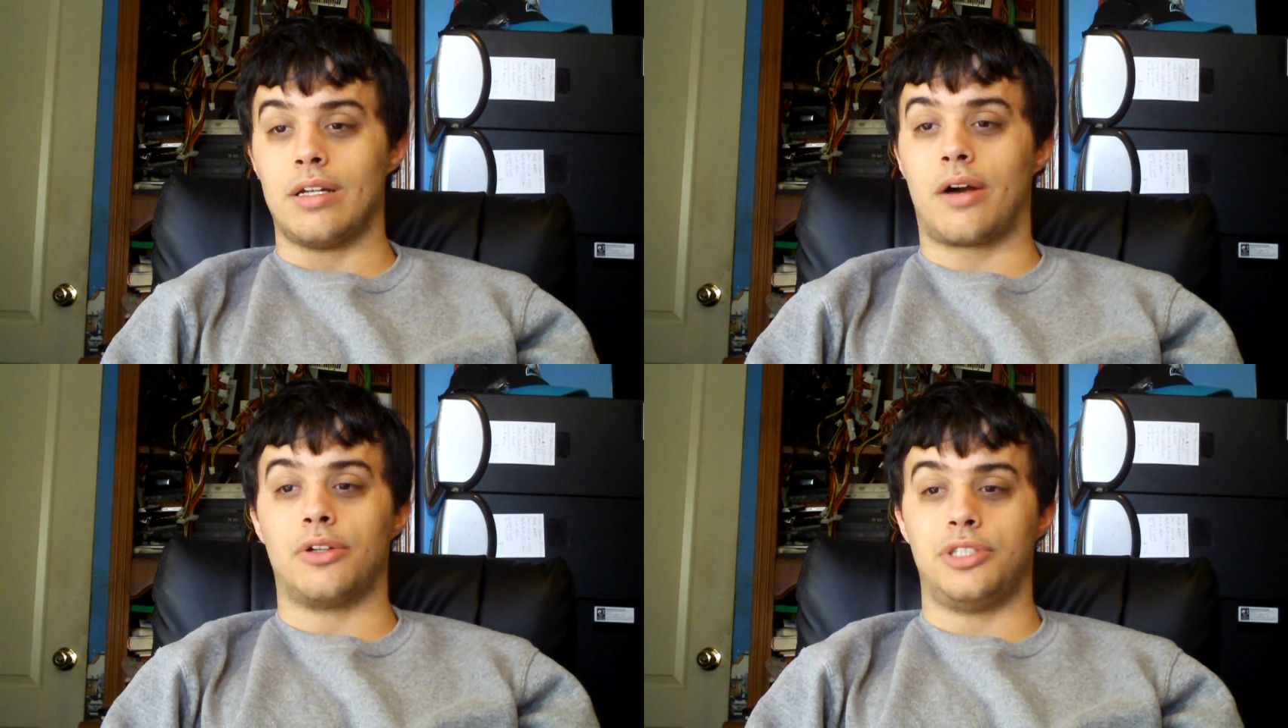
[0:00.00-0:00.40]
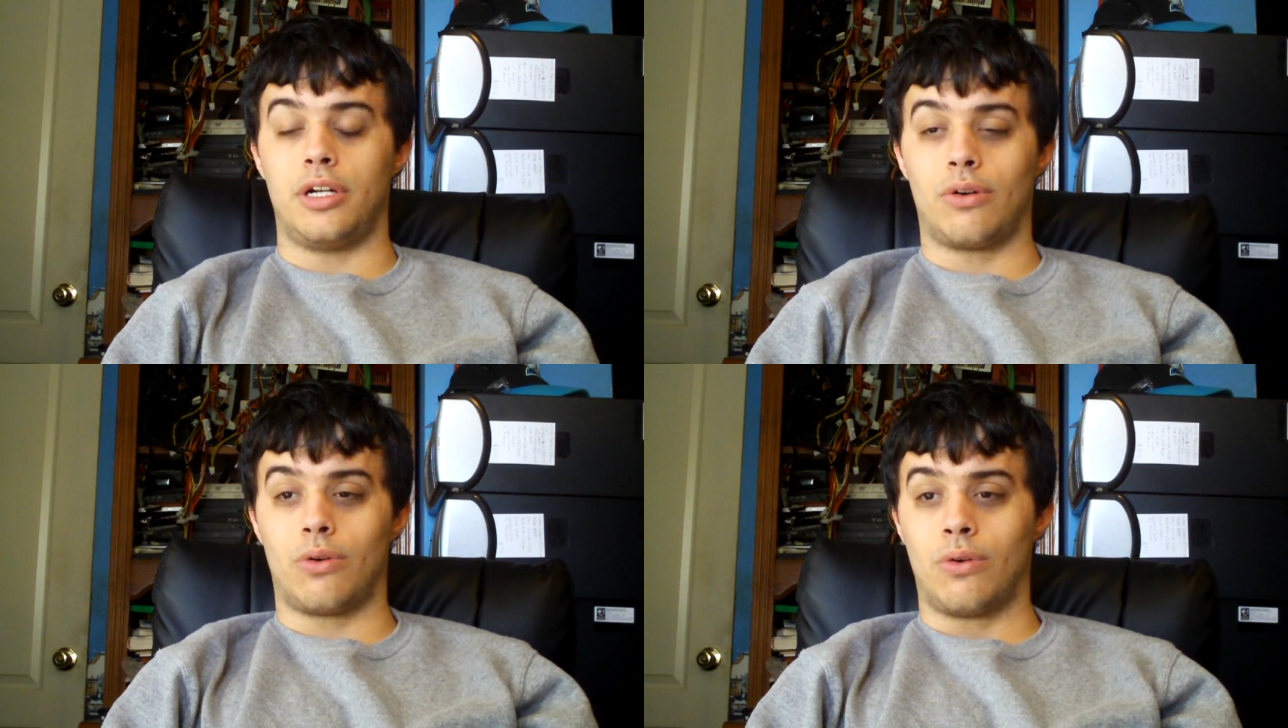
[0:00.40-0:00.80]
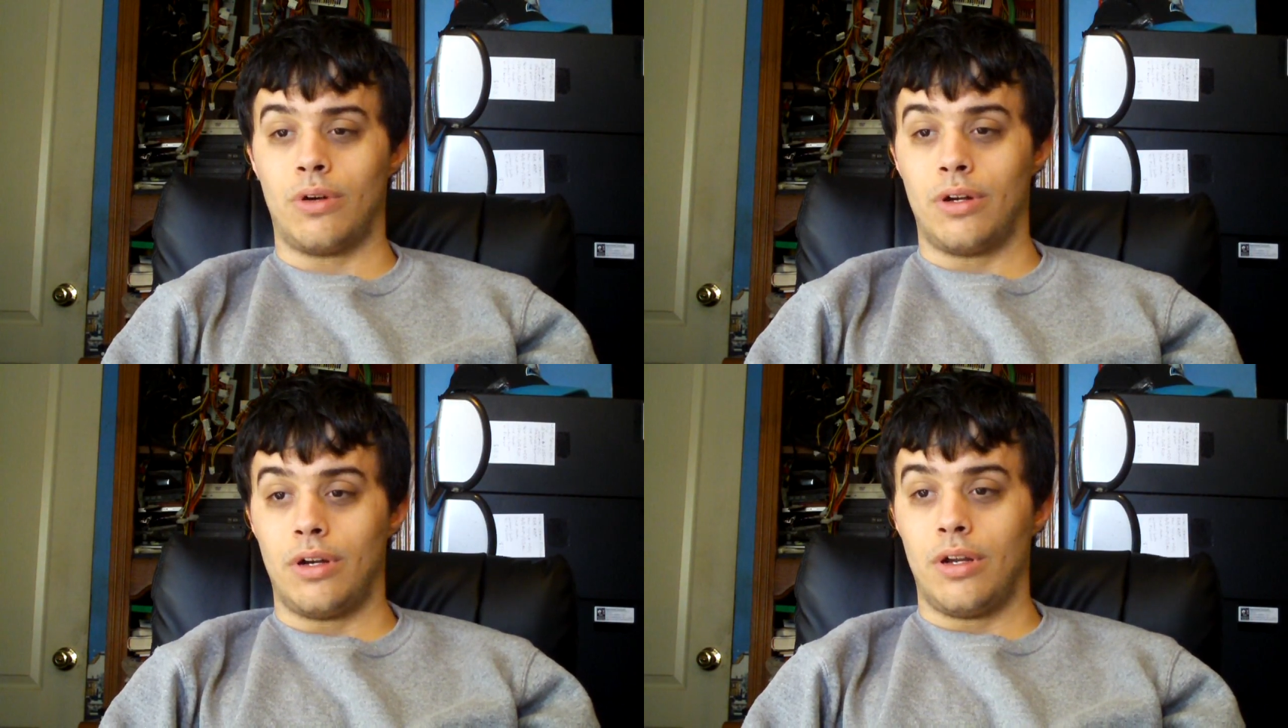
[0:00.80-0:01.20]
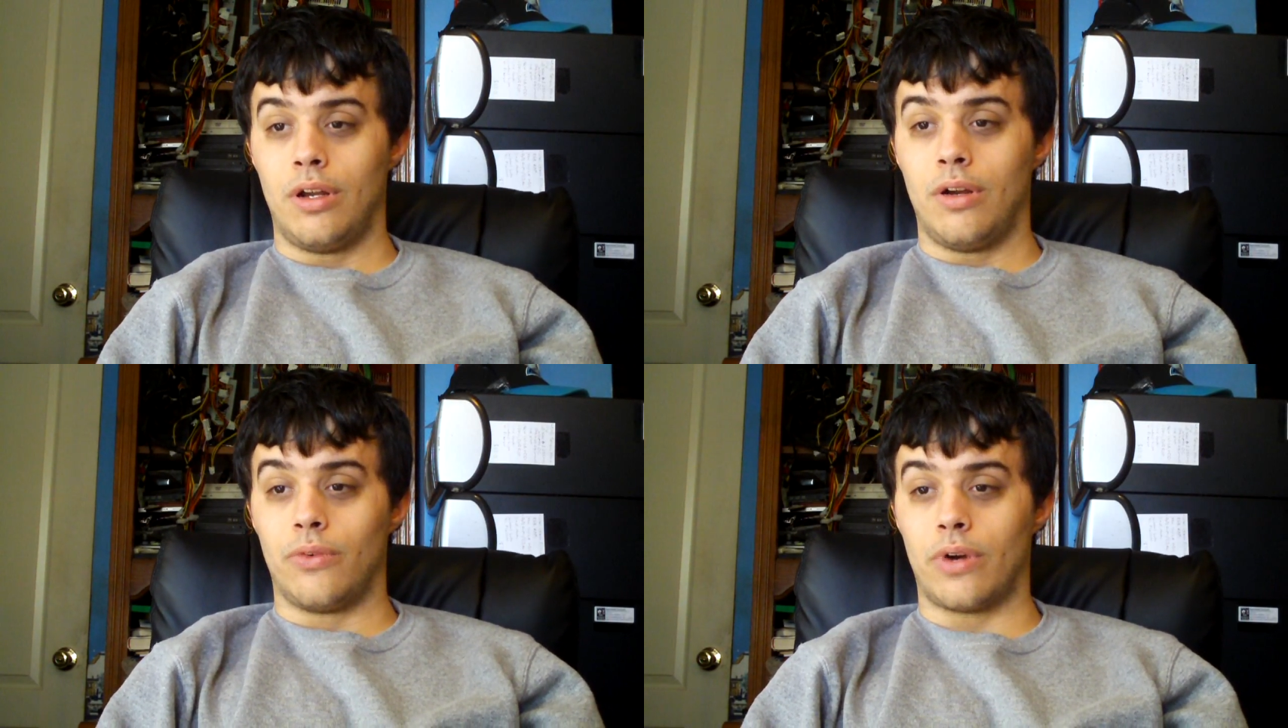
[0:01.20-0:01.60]
Dollar General,
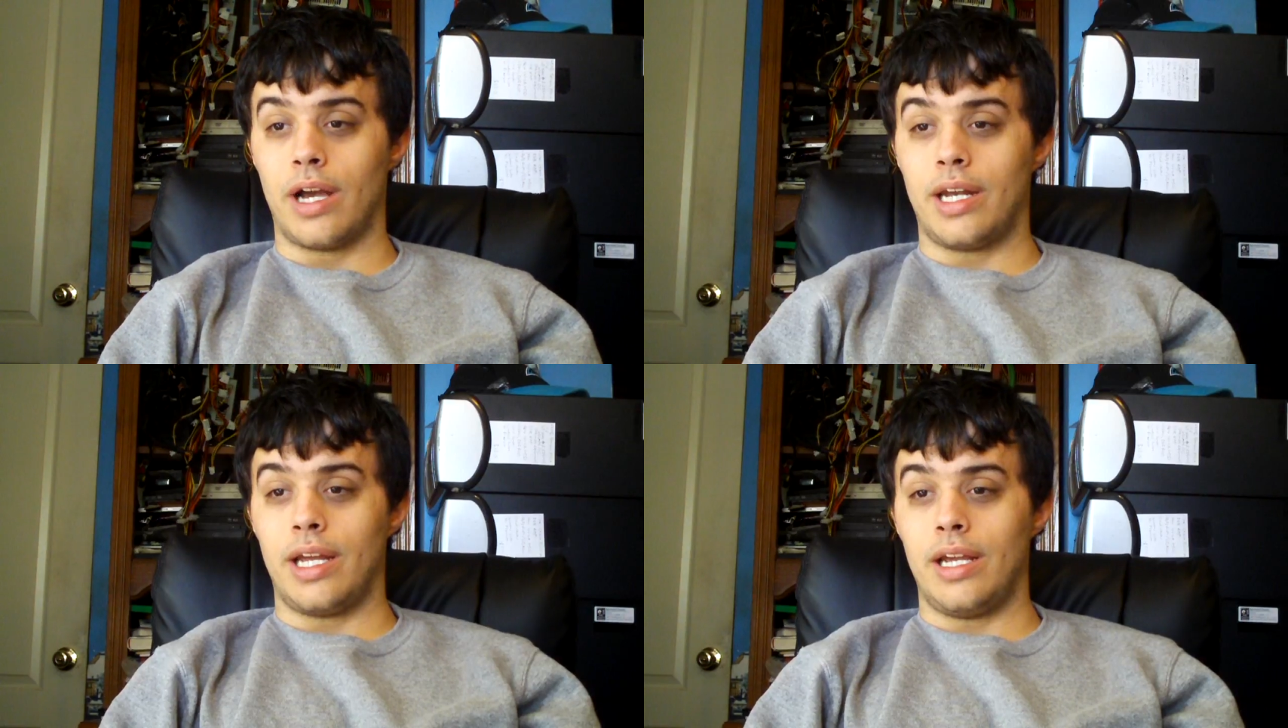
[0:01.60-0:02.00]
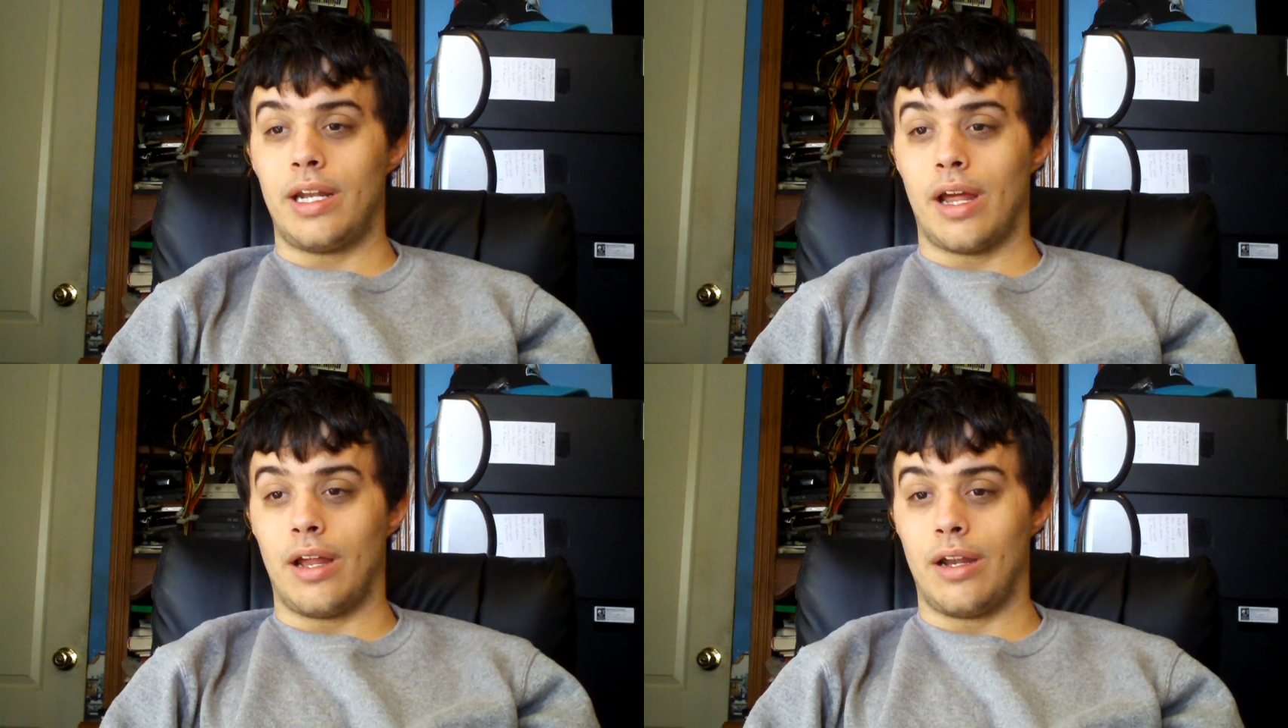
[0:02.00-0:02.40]
Rite Aid,